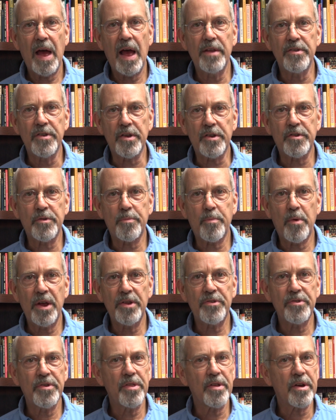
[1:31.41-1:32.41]
as
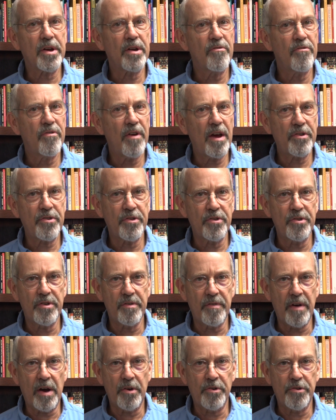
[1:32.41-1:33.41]
expressed in the confessions
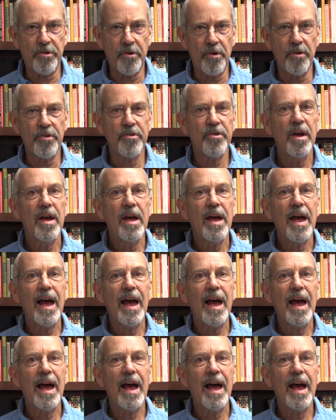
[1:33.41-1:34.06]
of our church,